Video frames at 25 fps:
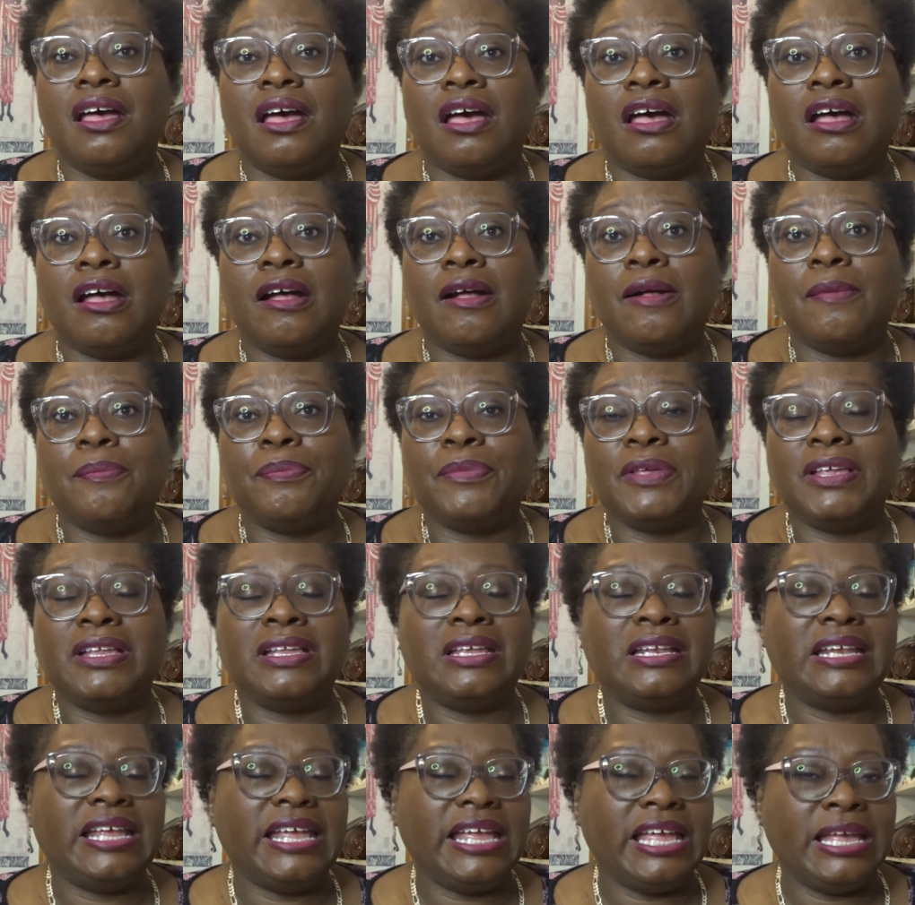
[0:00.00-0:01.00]
in
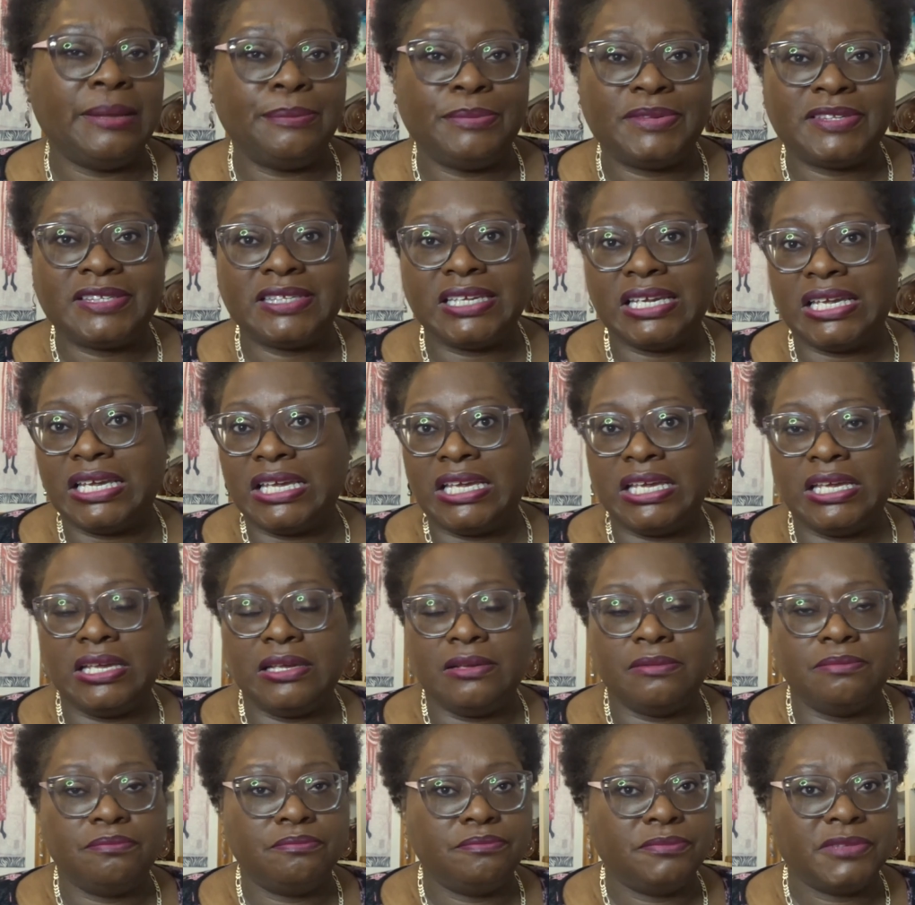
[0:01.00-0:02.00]
an
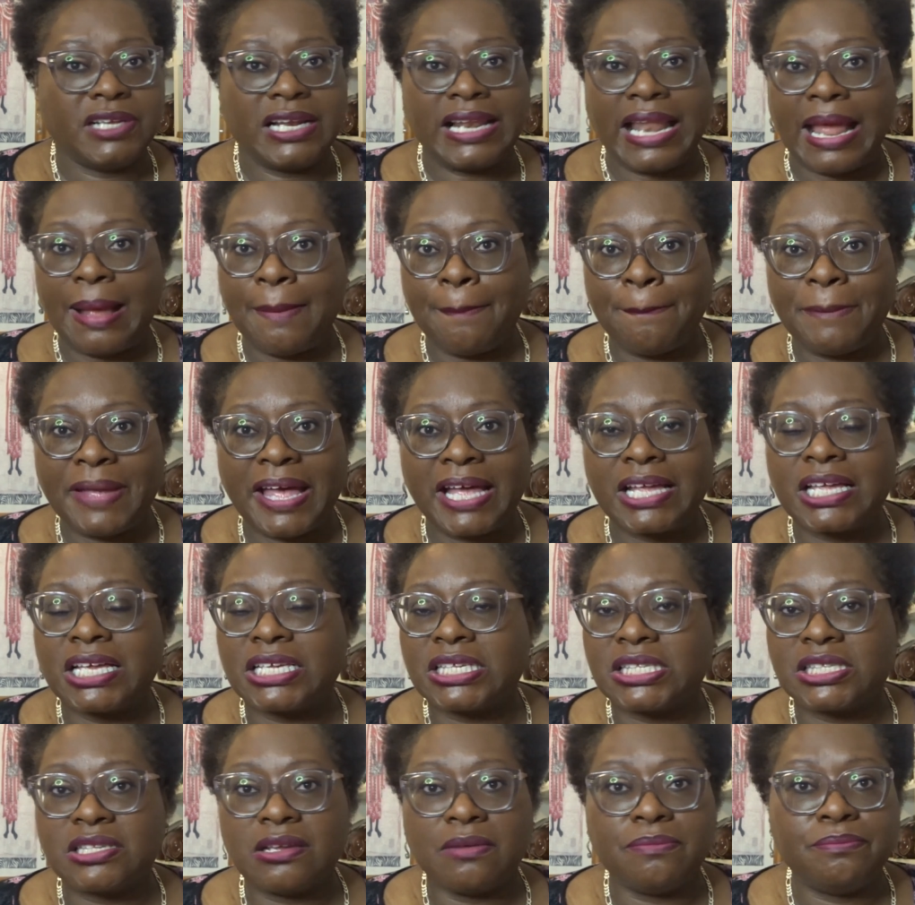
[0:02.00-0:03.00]
Ipsy glam bag at
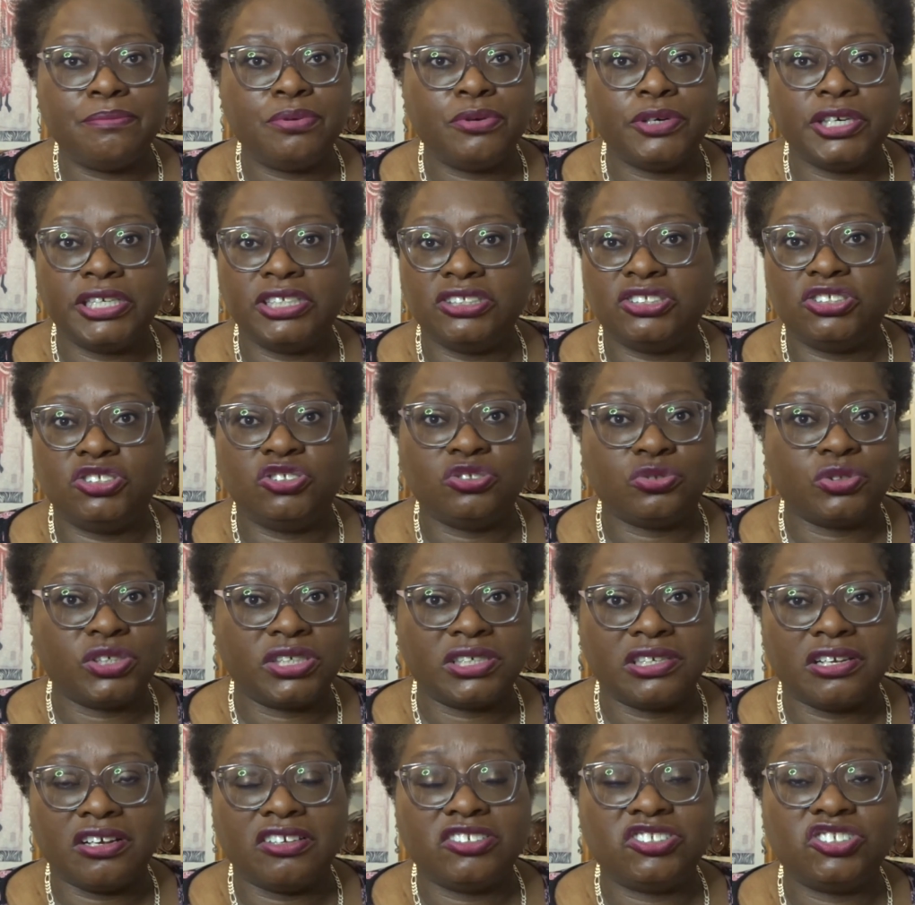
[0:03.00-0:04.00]
some point during
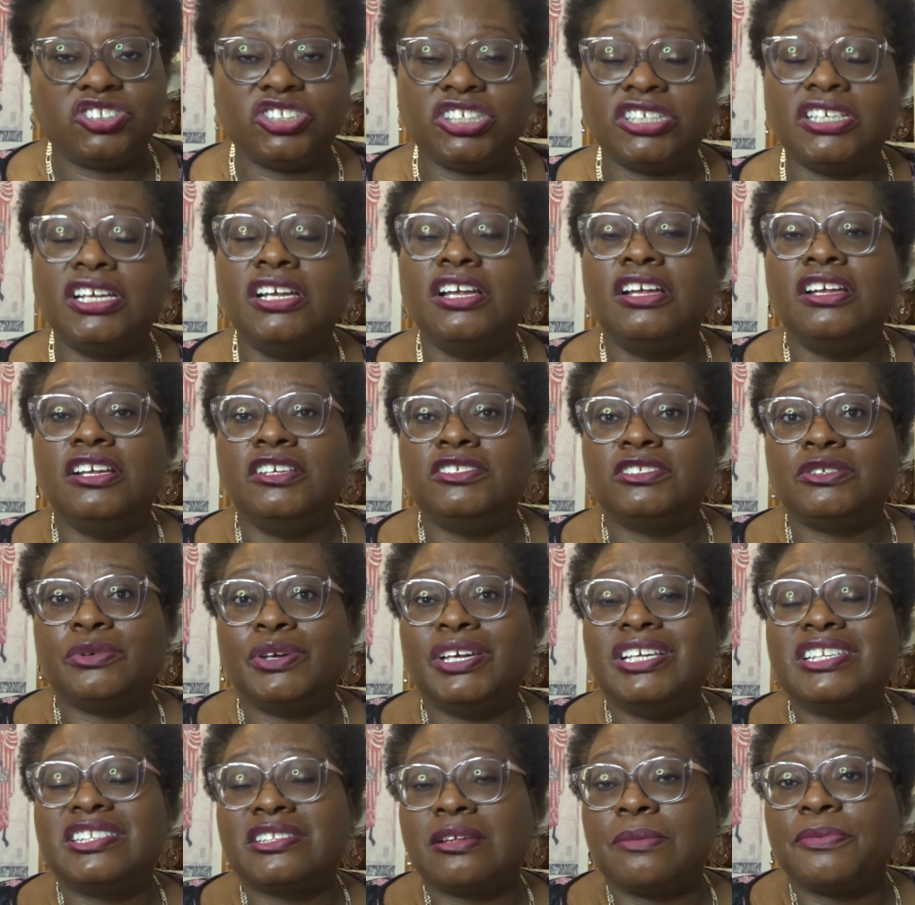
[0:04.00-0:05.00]
last year, so
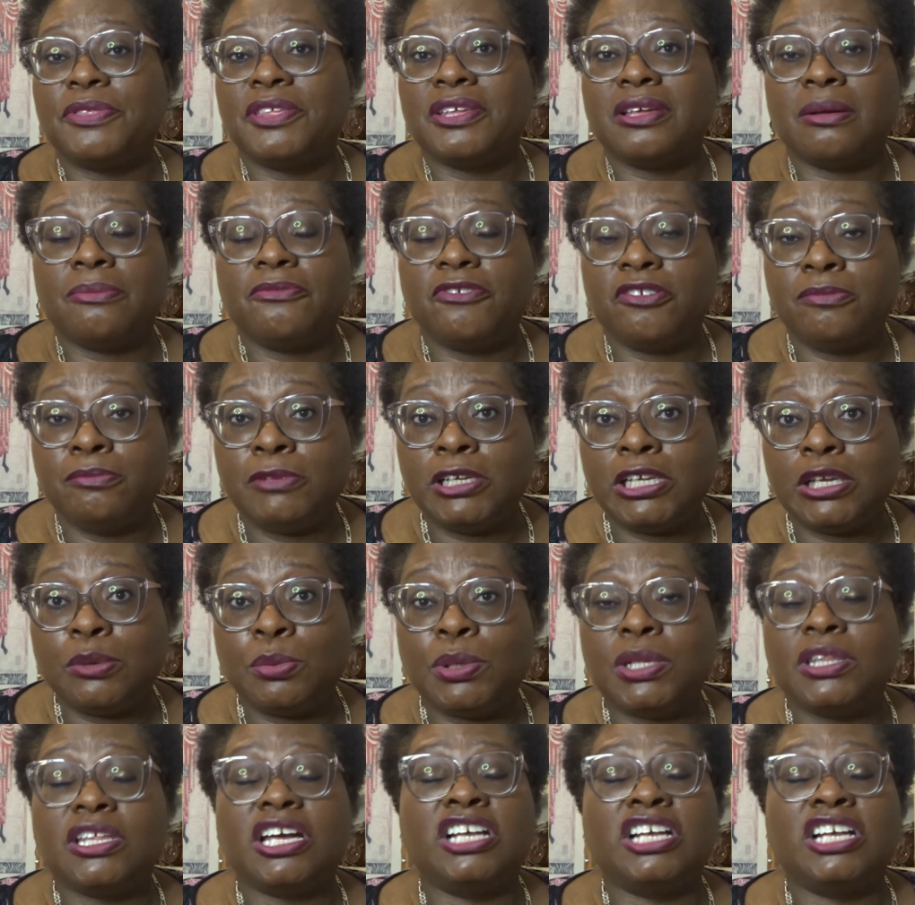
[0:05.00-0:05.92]
it's something I'm familiar with.